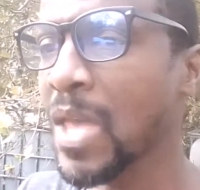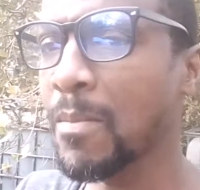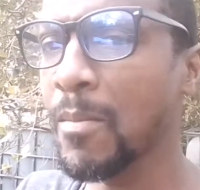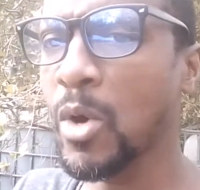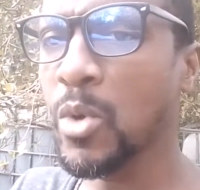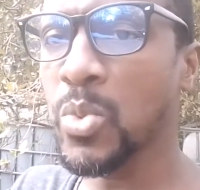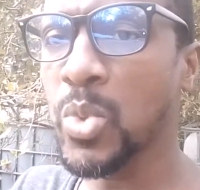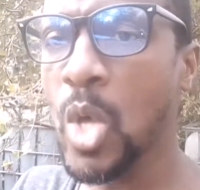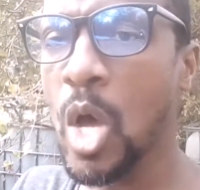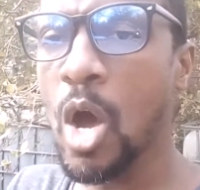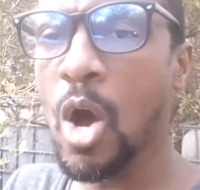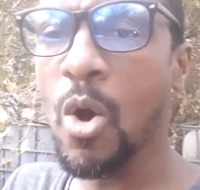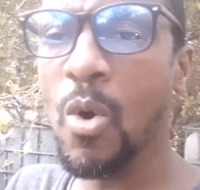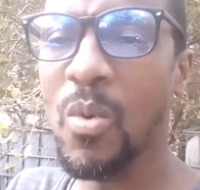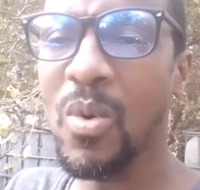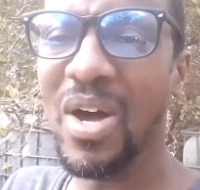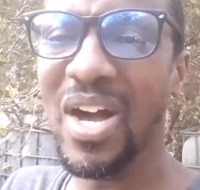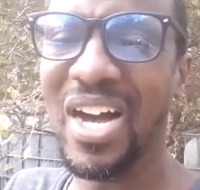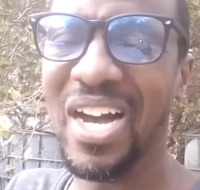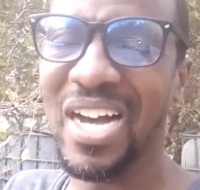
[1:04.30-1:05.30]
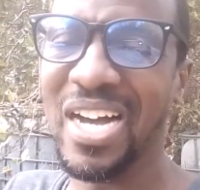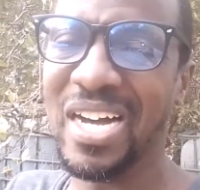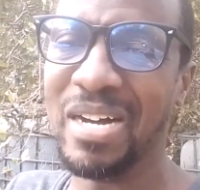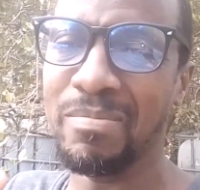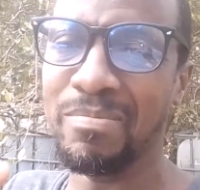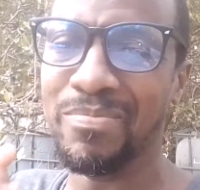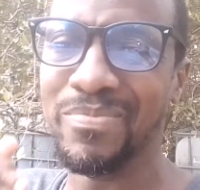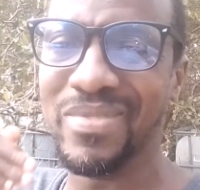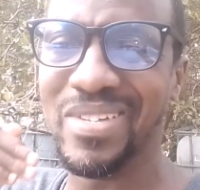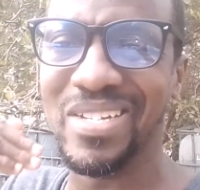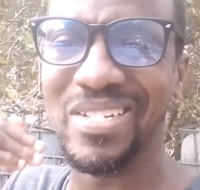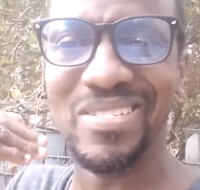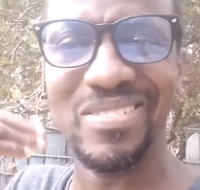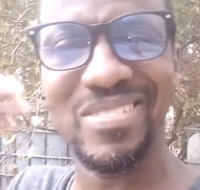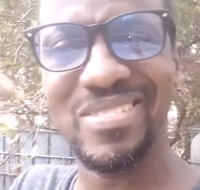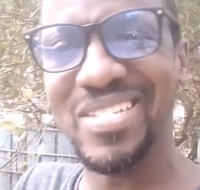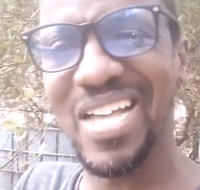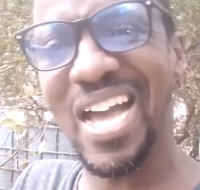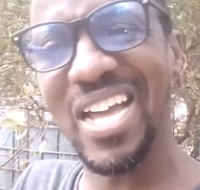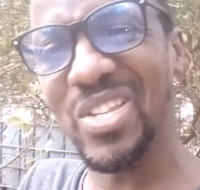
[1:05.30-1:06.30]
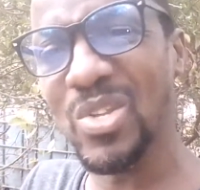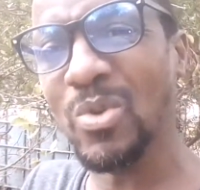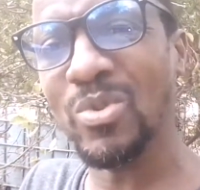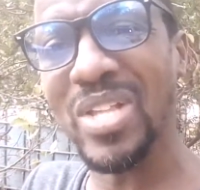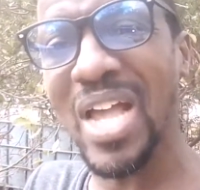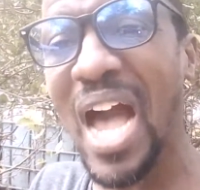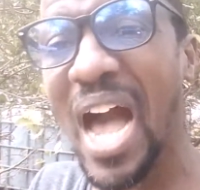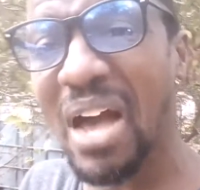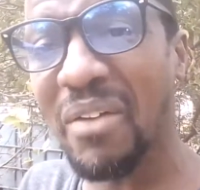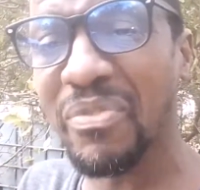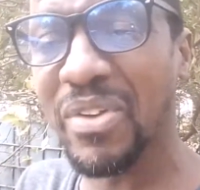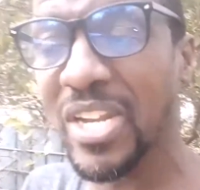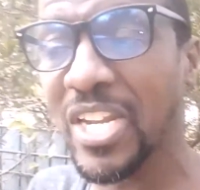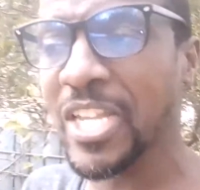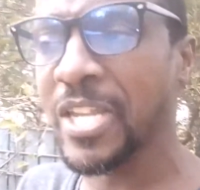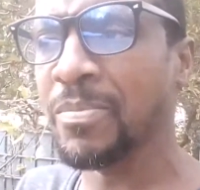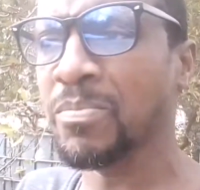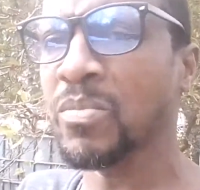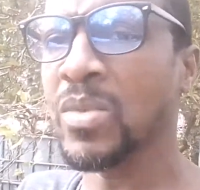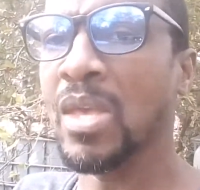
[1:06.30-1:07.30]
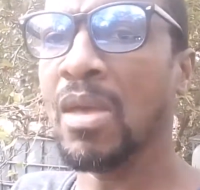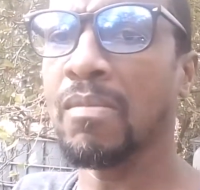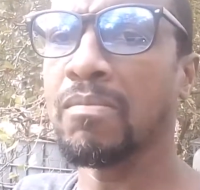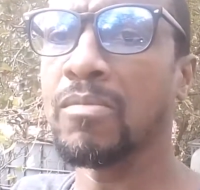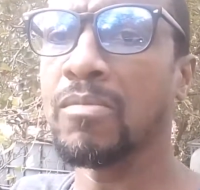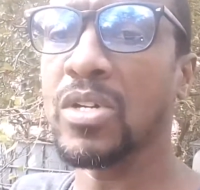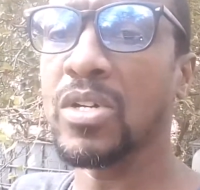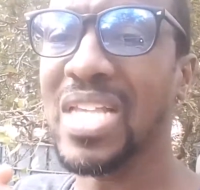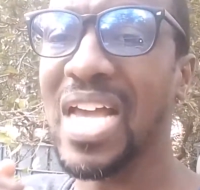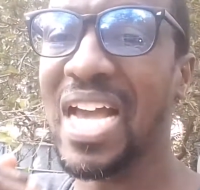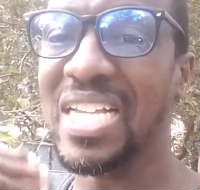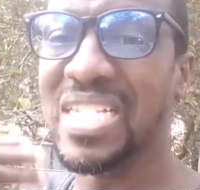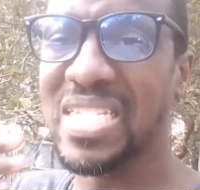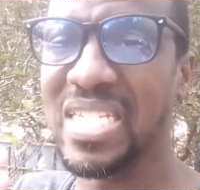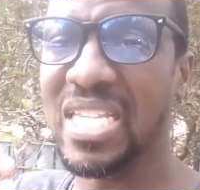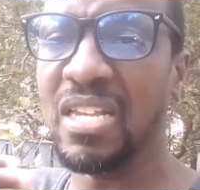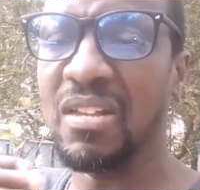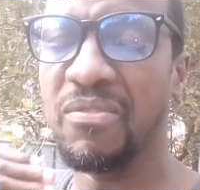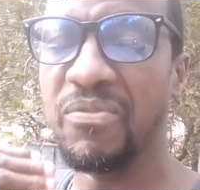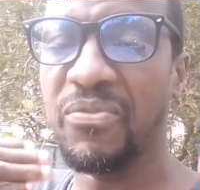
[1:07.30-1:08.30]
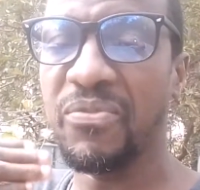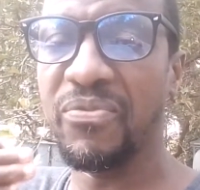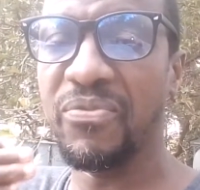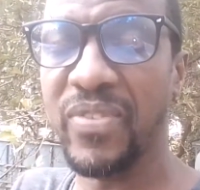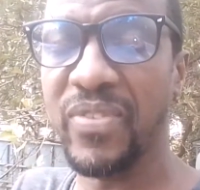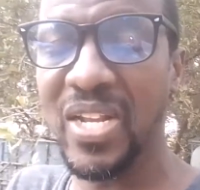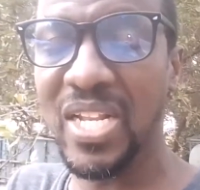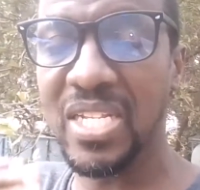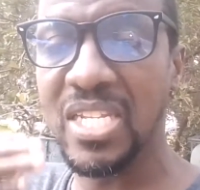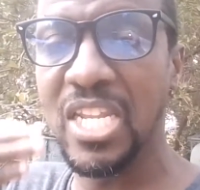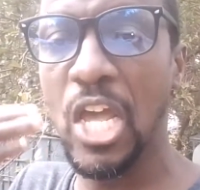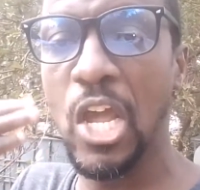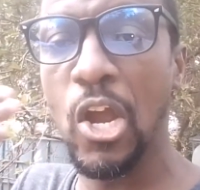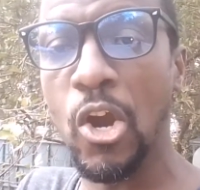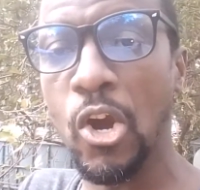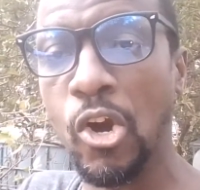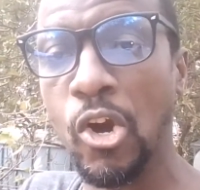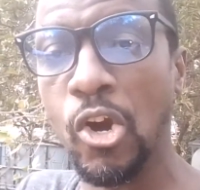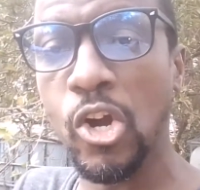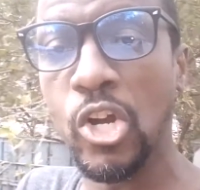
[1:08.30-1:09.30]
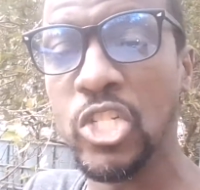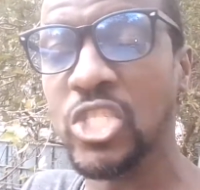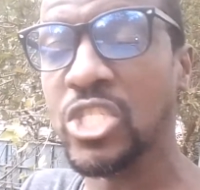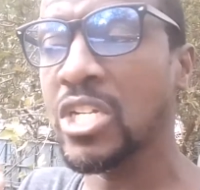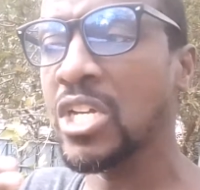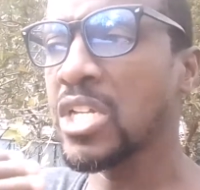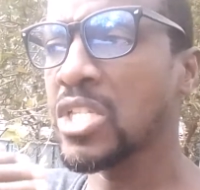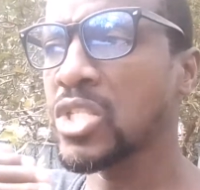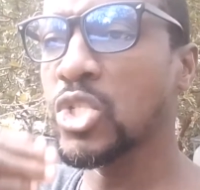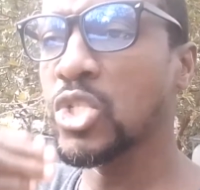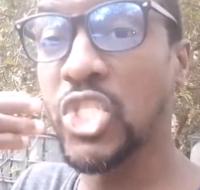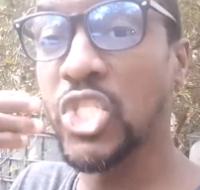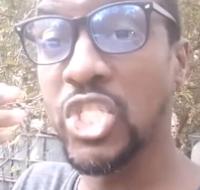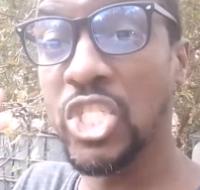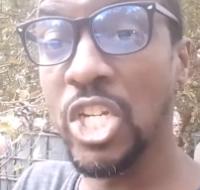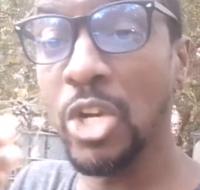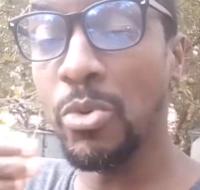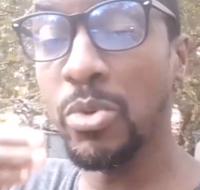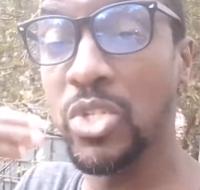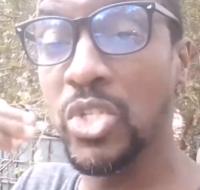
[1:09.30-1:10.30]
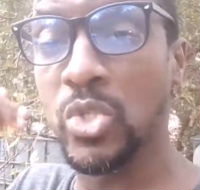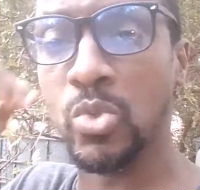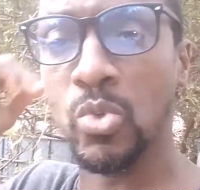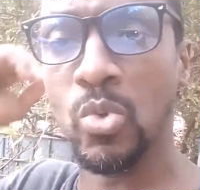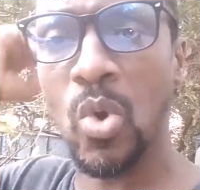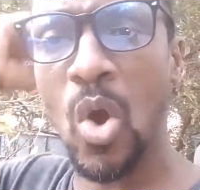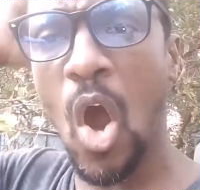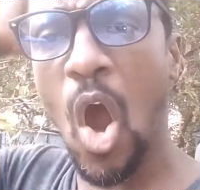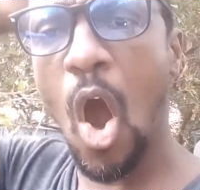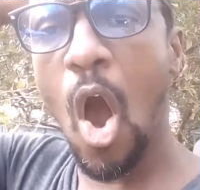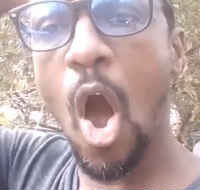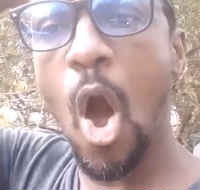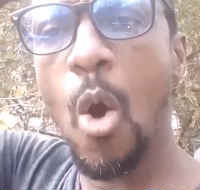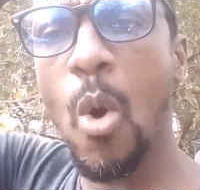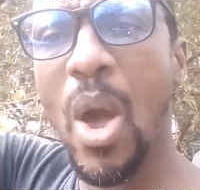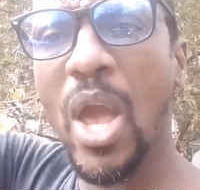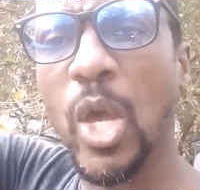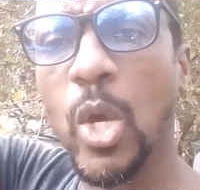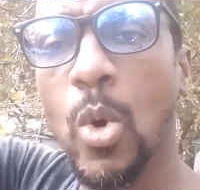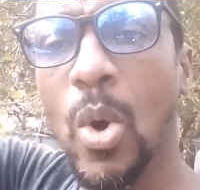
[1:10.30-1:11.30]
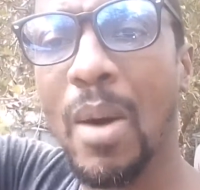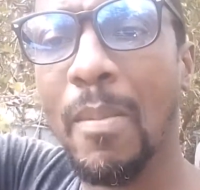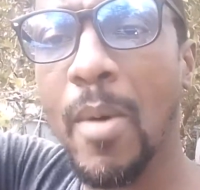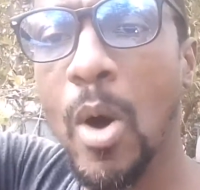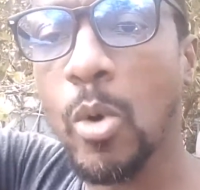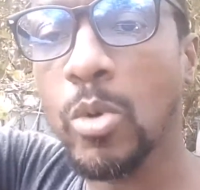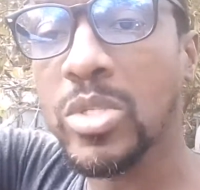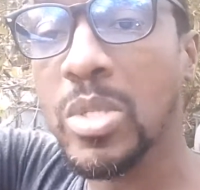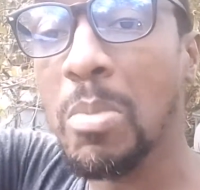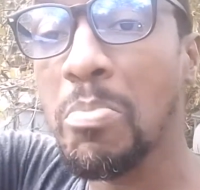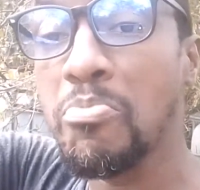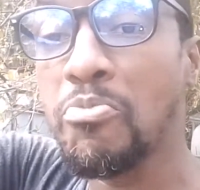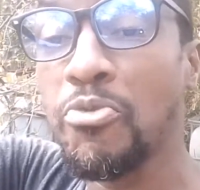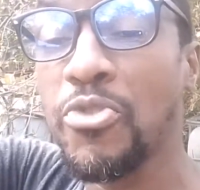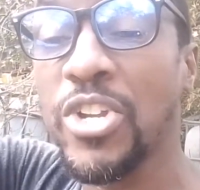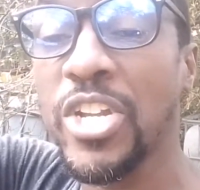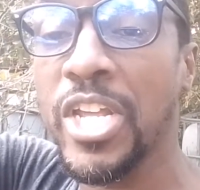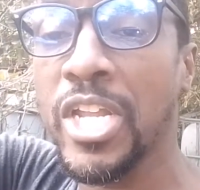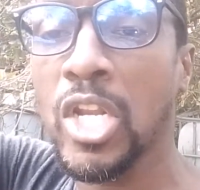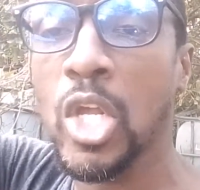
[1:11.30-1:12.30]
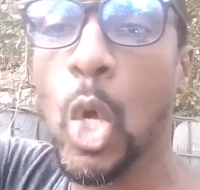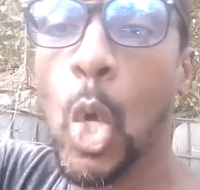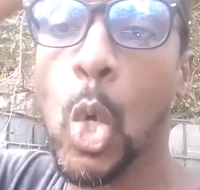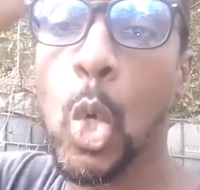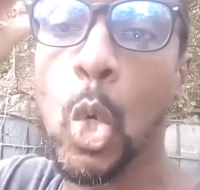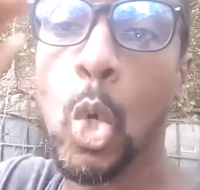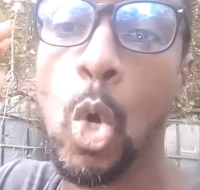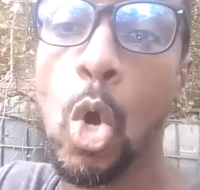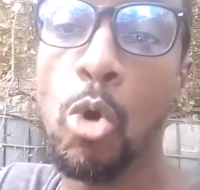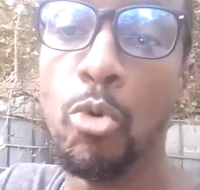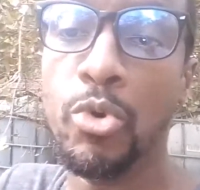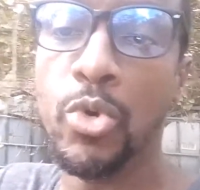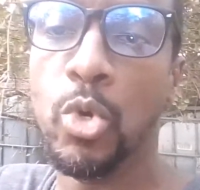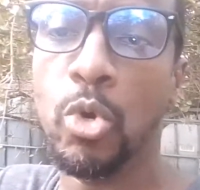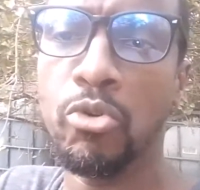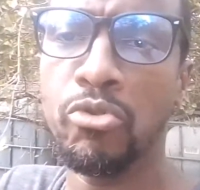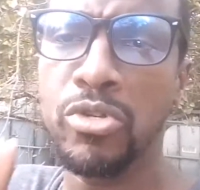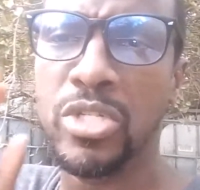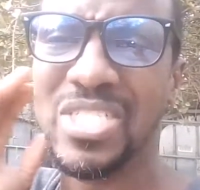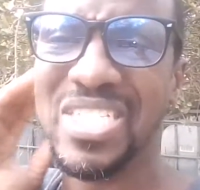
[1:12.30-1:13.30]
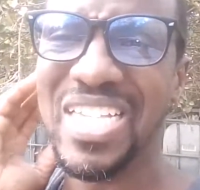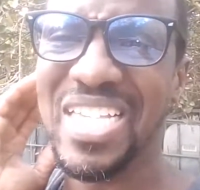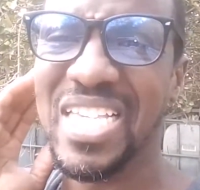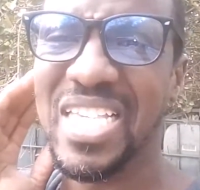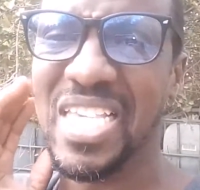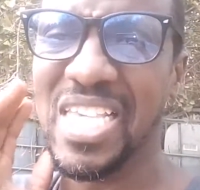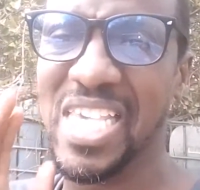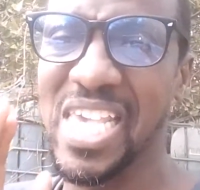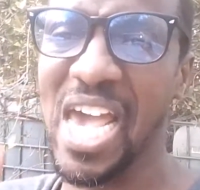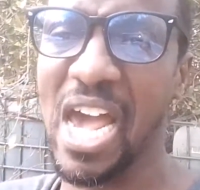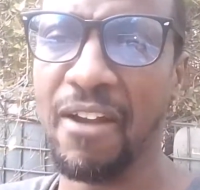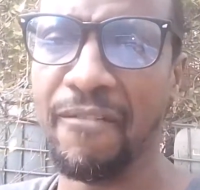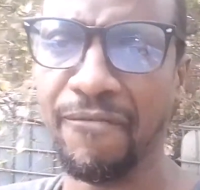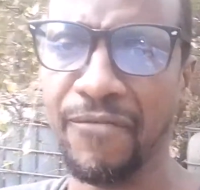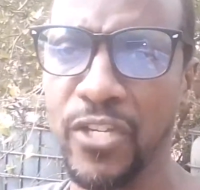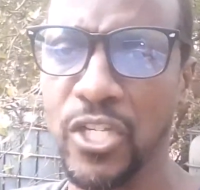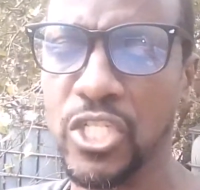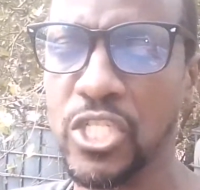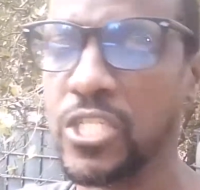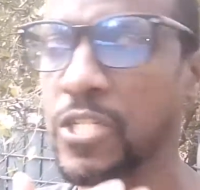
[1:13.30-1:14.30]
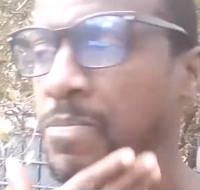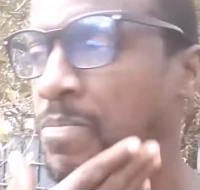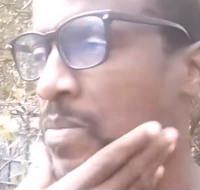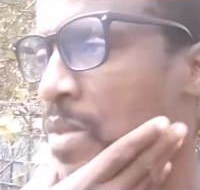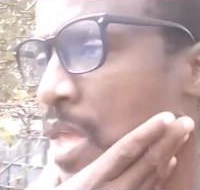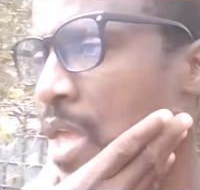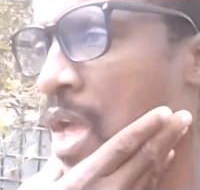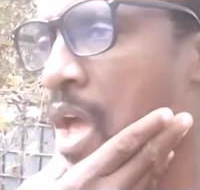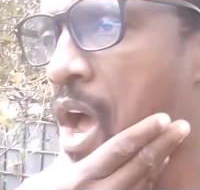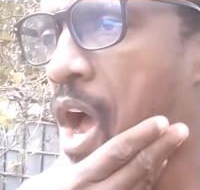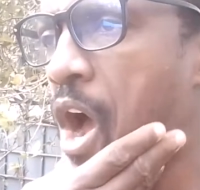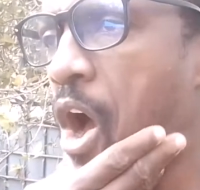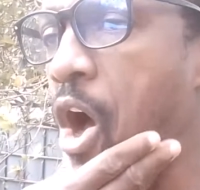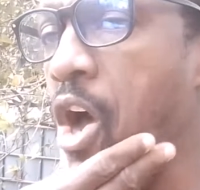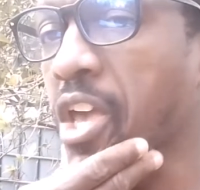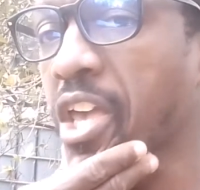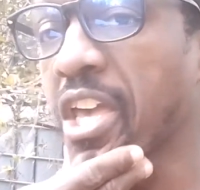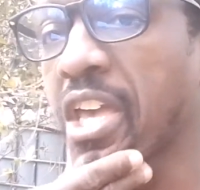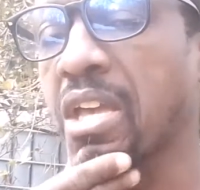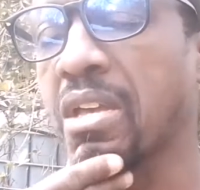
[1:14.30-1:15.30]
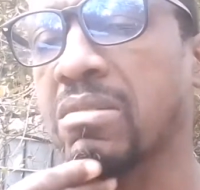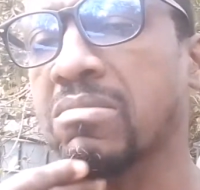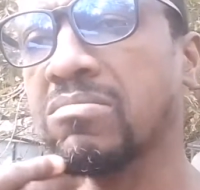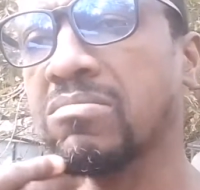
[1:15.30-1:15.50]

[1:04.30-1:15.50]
but now I don't have any, but I still felt the urge to share with you how I go about breeding Corydoras catfish. Okay,